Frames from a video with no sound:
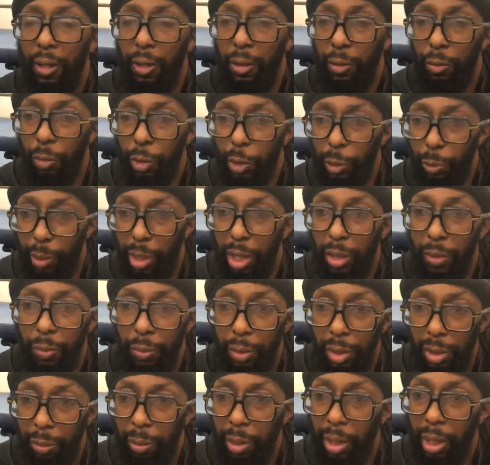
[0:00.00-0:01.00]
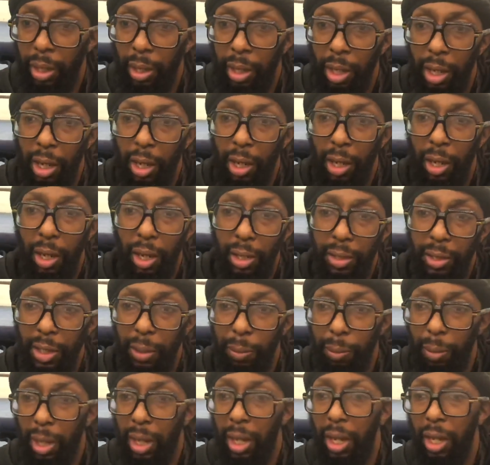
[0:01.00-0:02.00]
respectfully, man, I tip
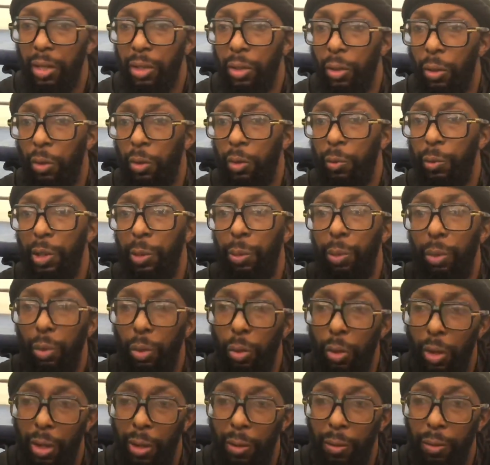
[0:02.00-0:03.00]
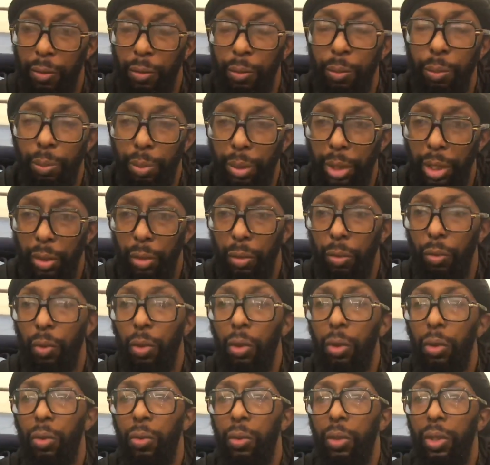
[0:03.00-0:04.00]
my hat to all the people who have played a
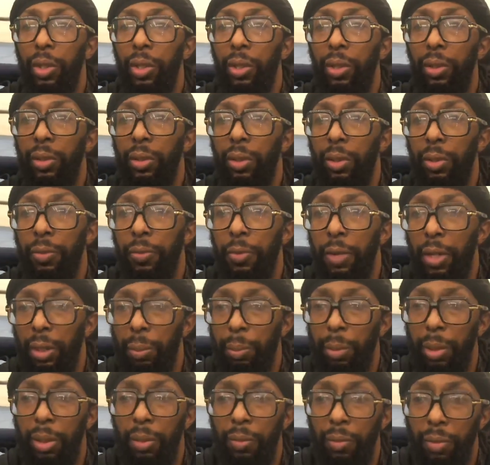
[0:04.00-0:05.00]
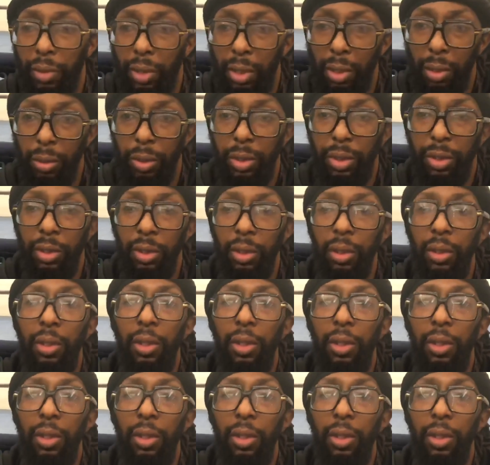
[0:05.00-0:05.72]
role in the development of the culture.